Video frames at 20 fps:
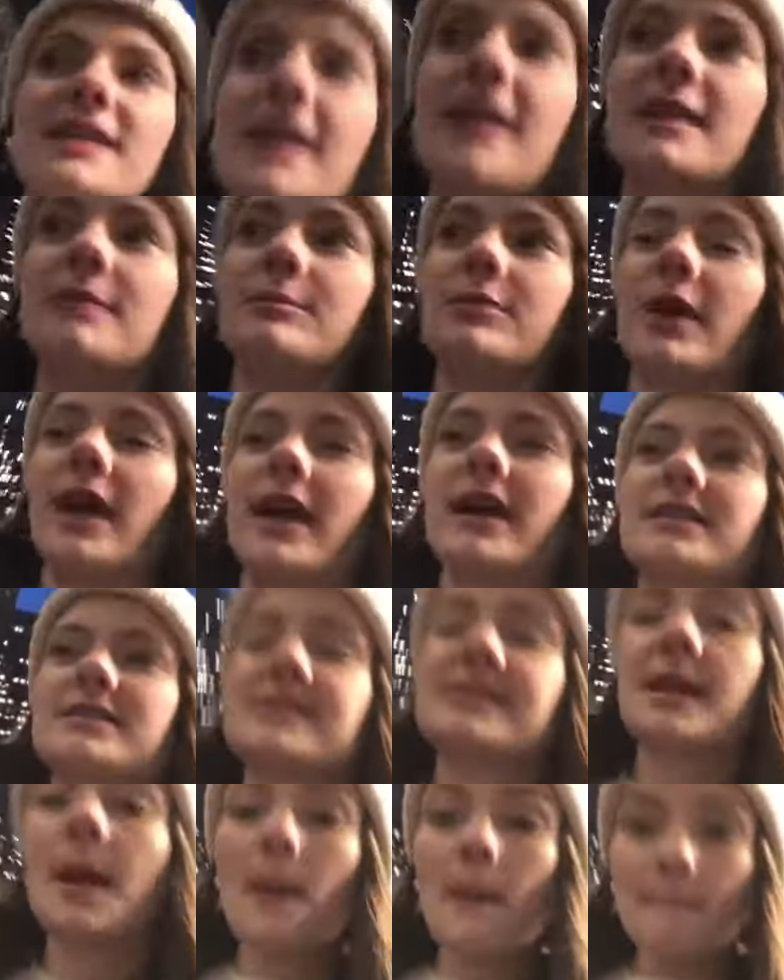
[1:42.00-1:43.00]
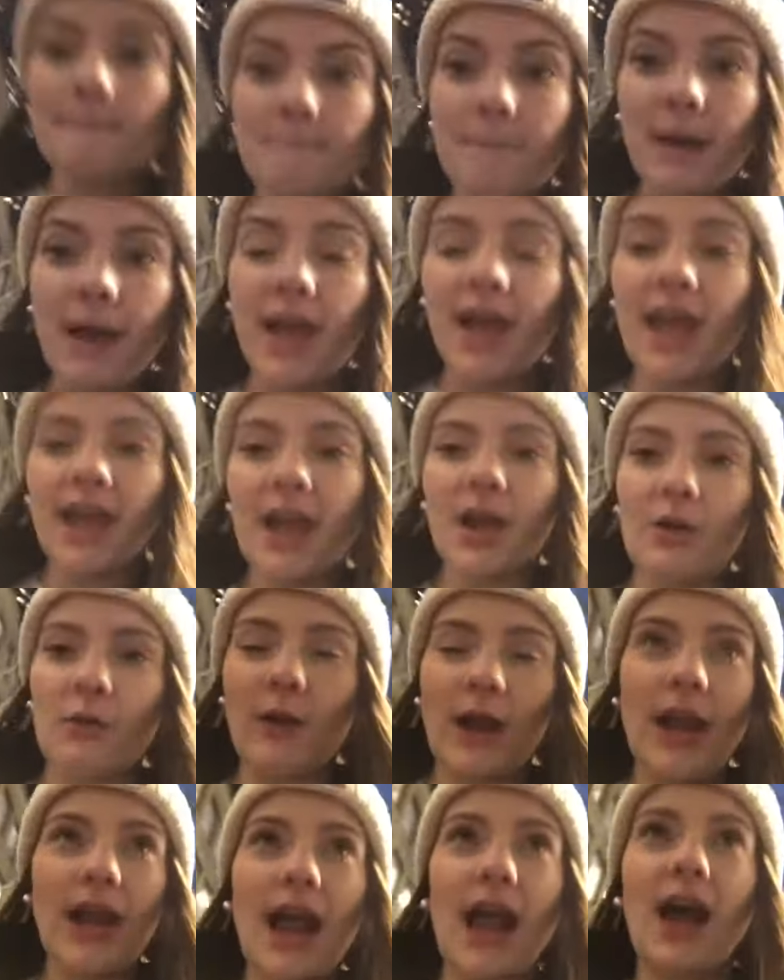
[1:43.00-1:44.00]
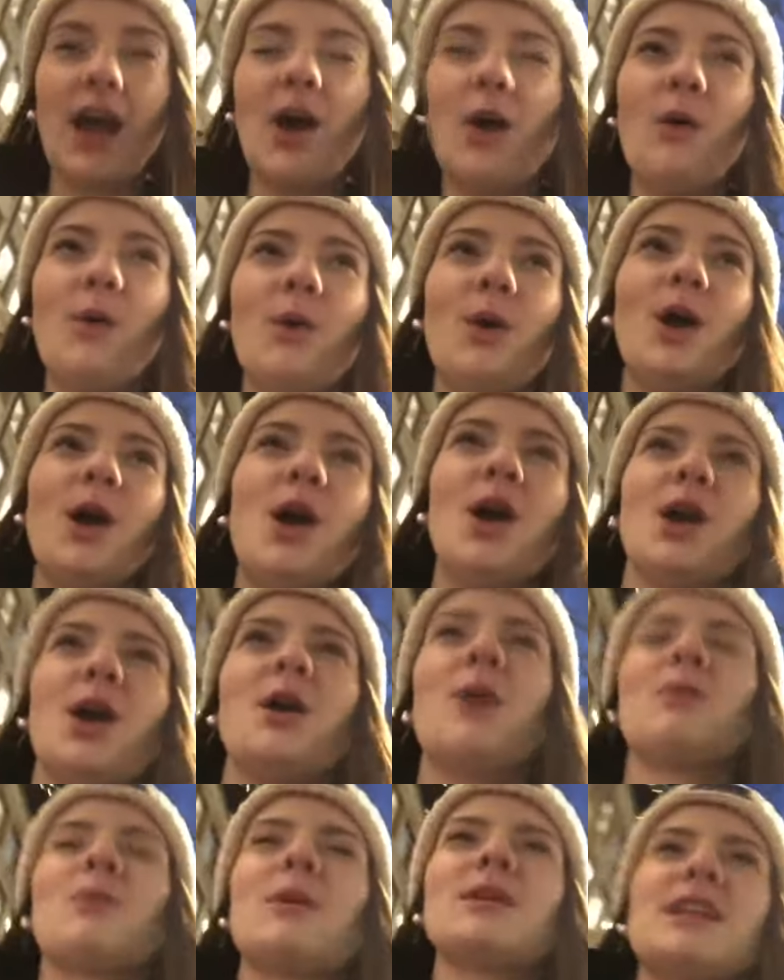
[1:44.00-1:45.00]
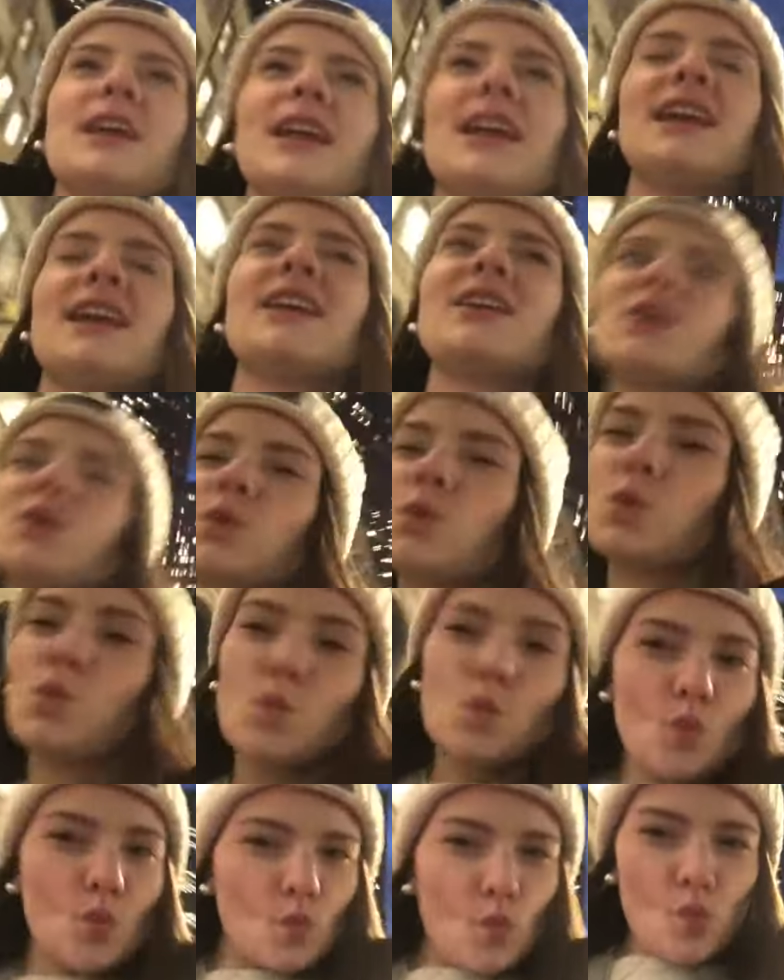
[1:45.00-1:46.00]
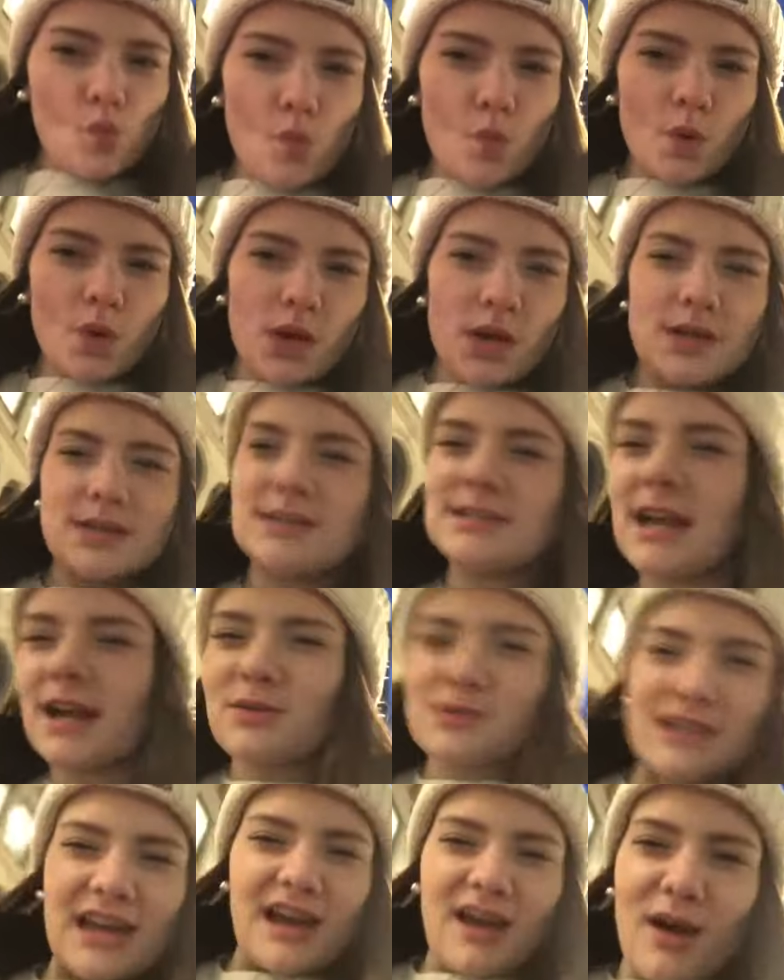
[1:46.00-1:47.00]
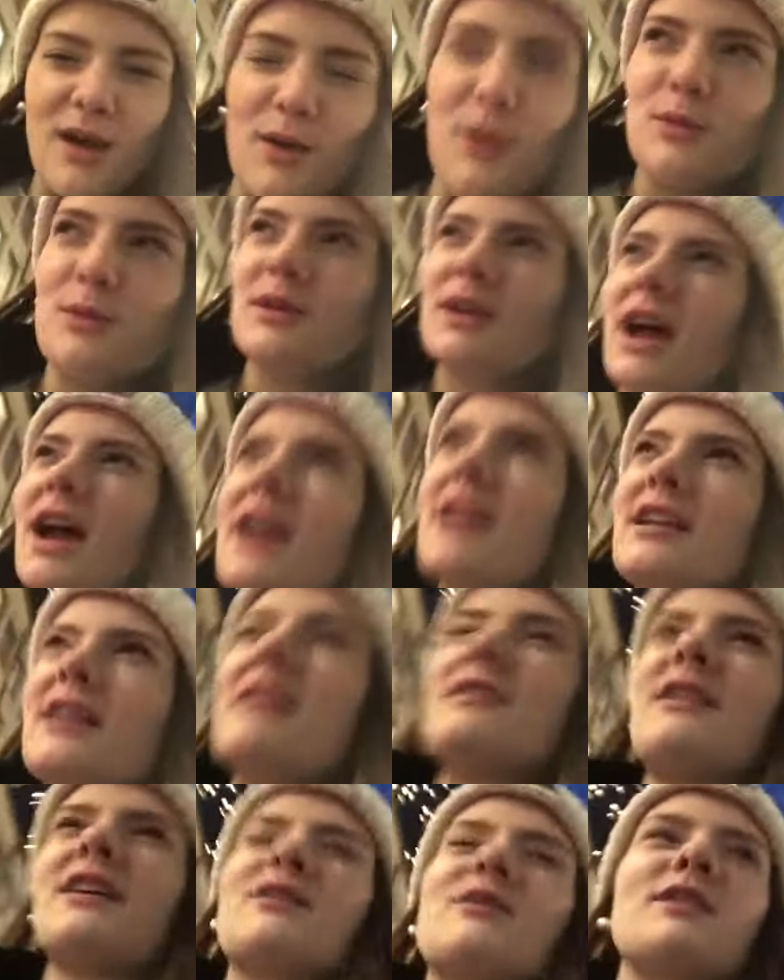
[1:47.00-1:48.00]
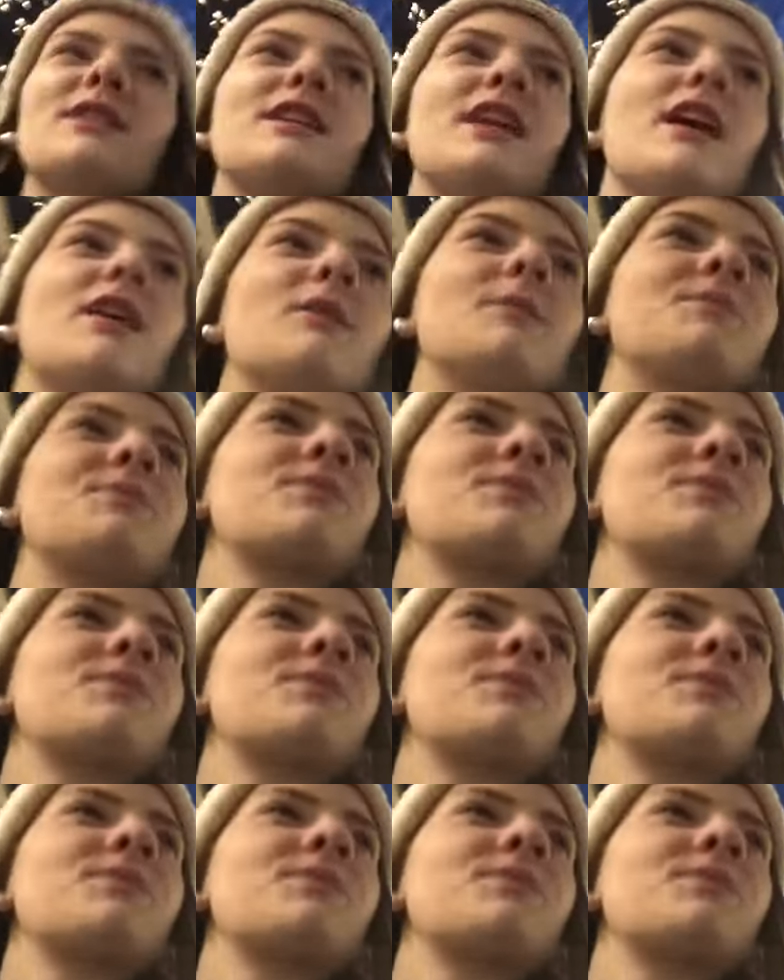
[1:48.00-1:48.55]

in bricks, but right now we're like downtown, kind of. I don't really know,